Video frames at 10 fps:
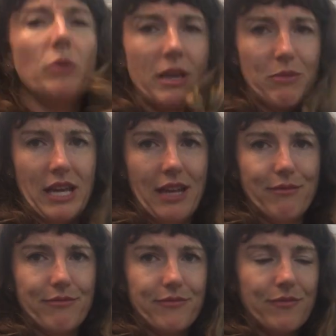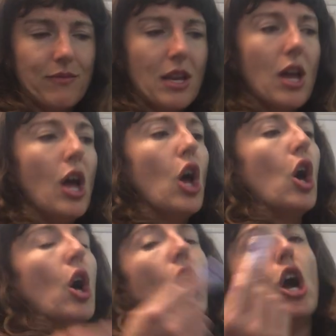we can begin,
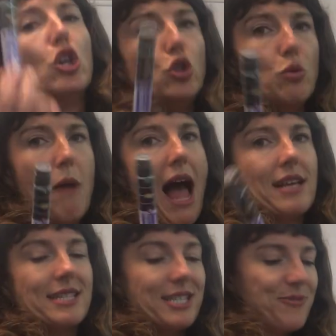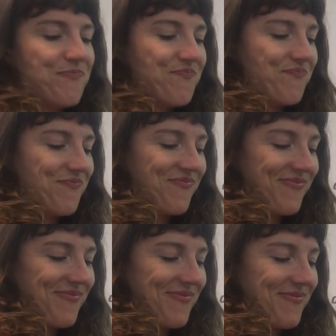you must,
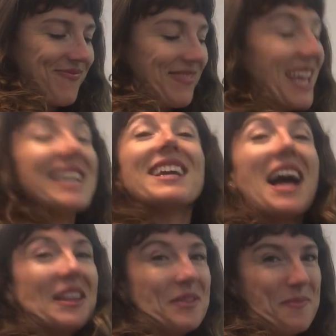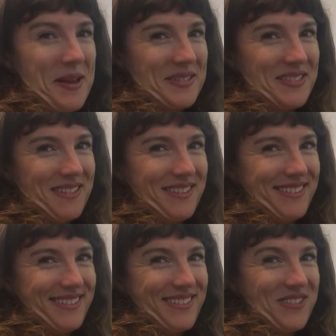in a colored pencil
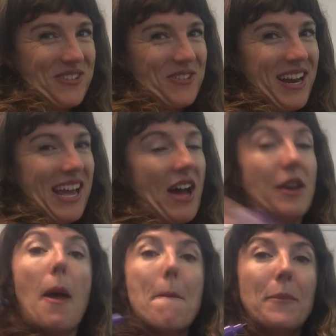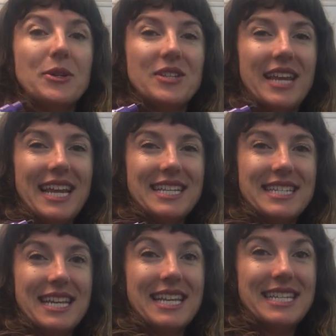or crayon, put
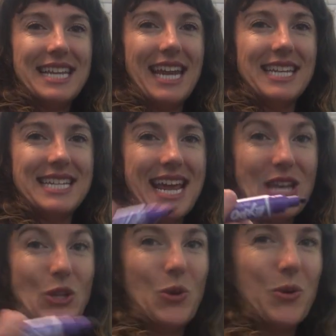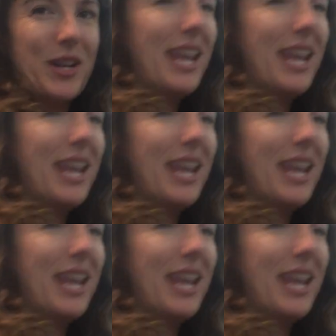today's date and your